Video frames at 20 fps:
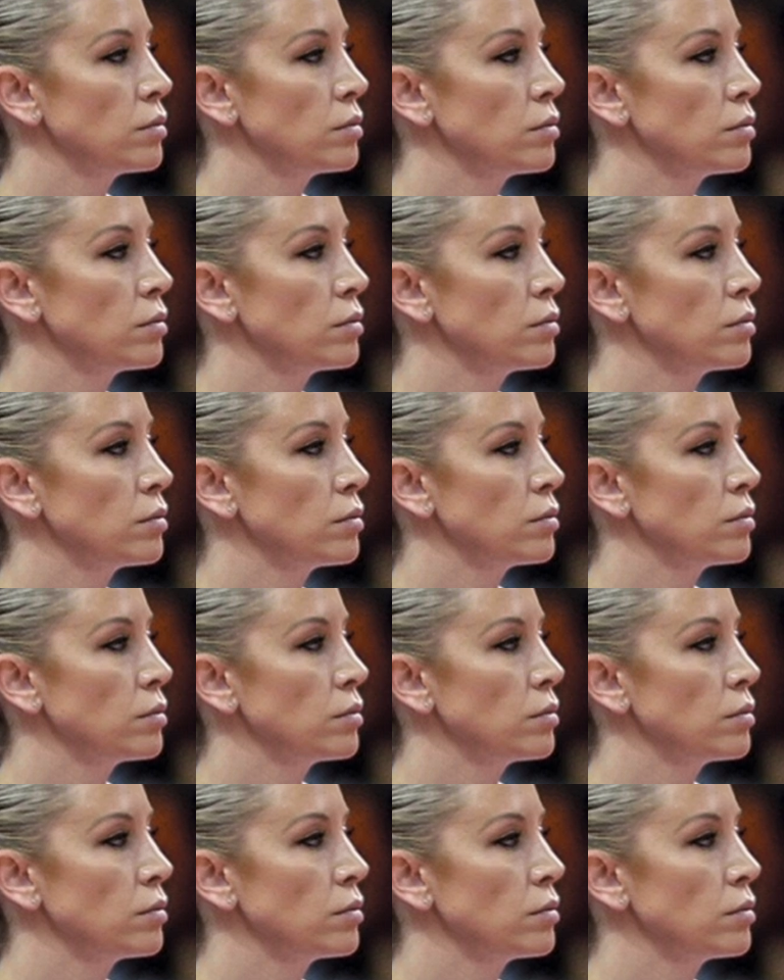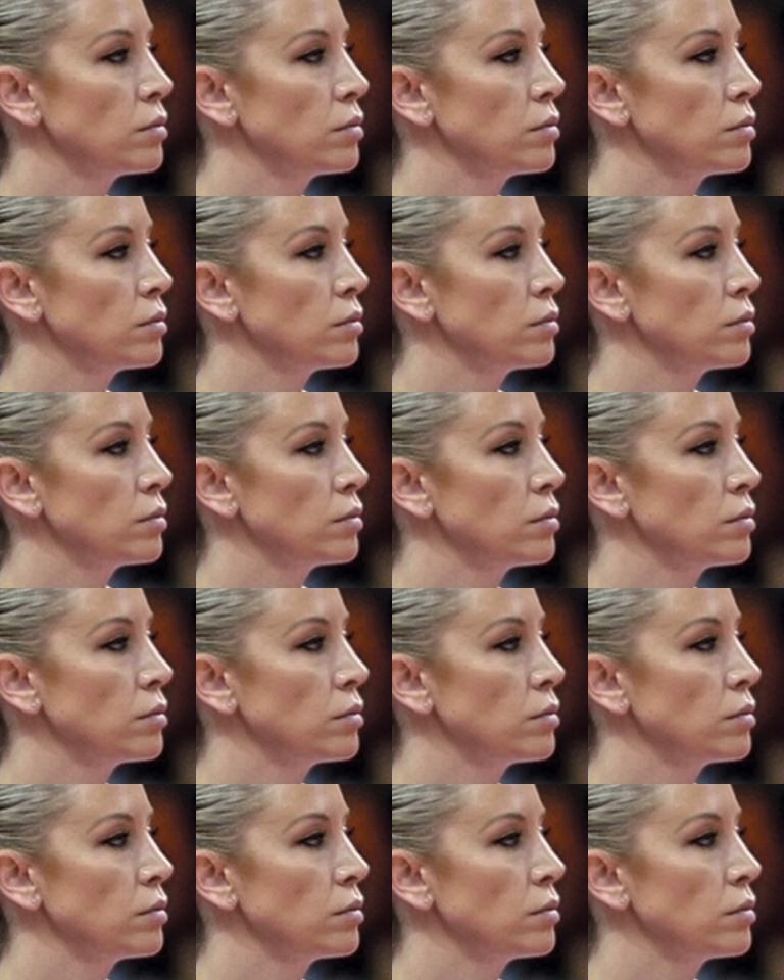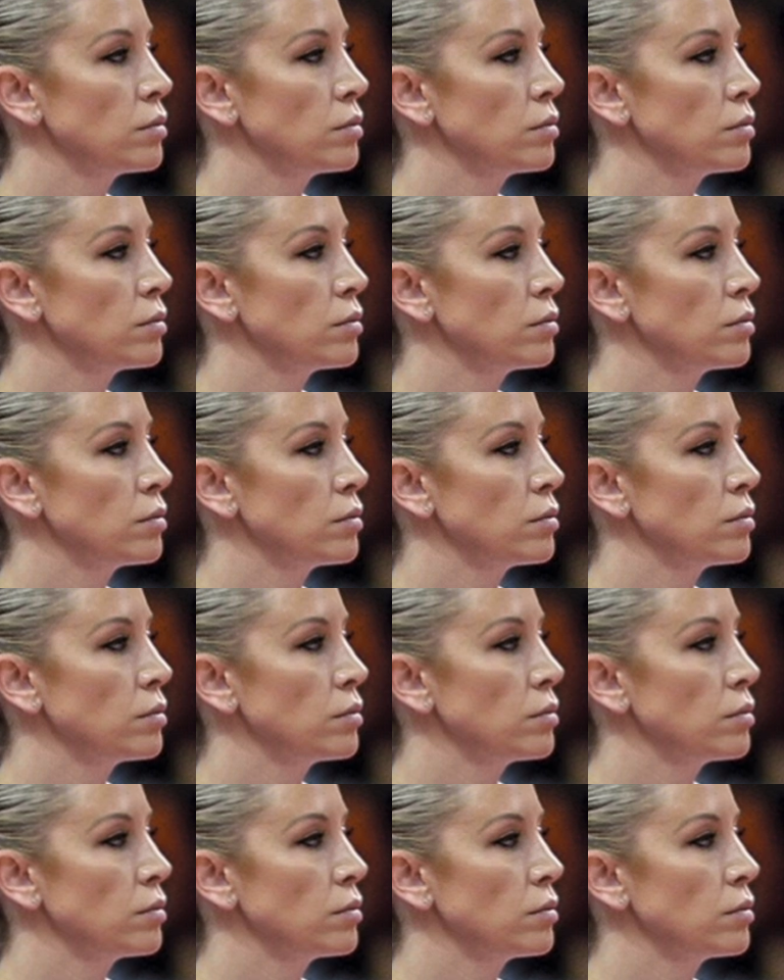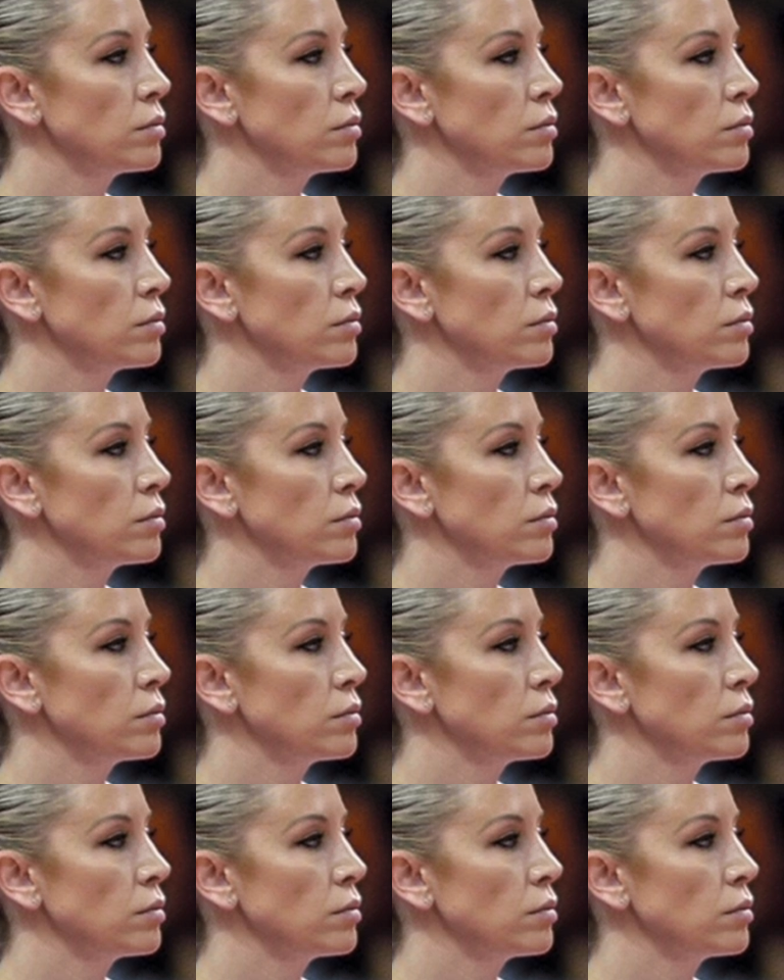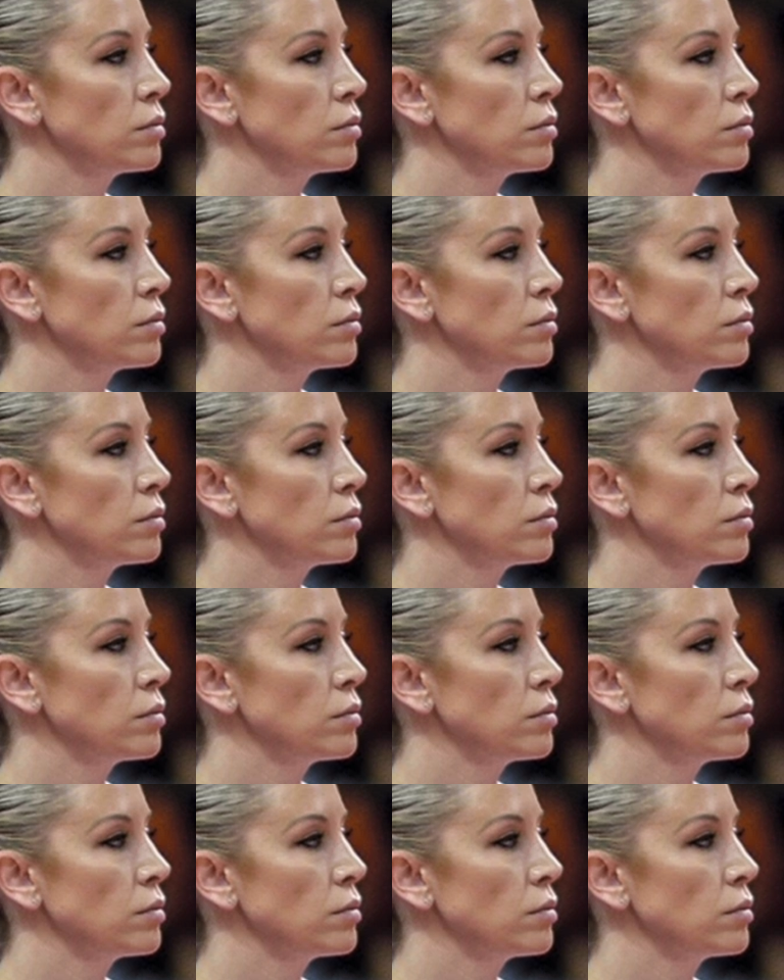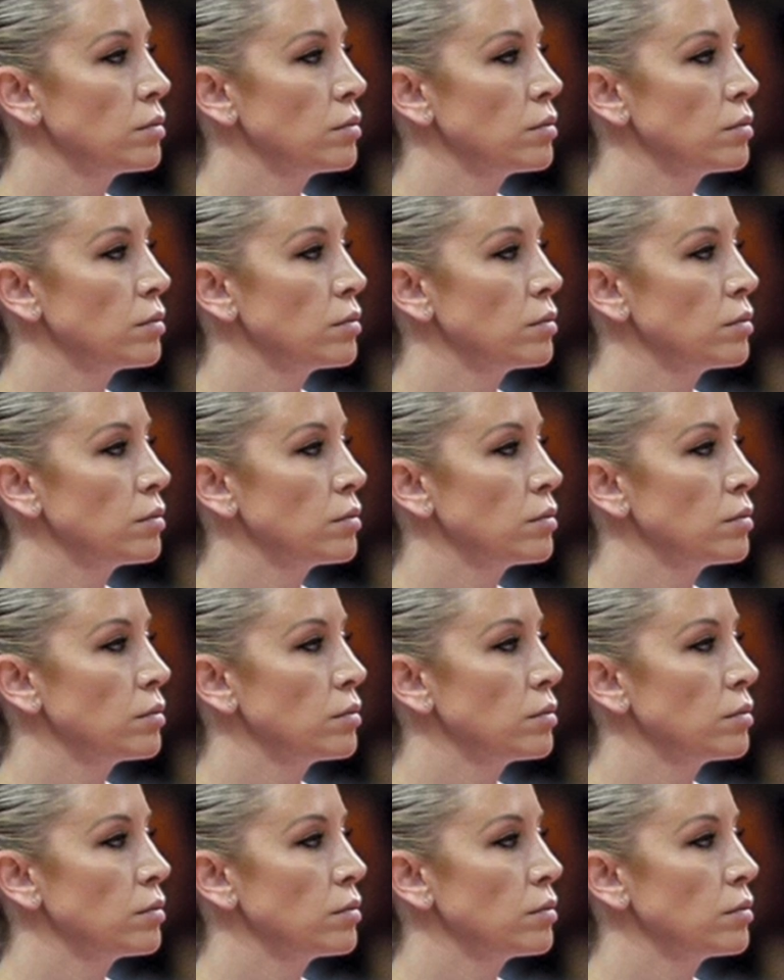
[no speech]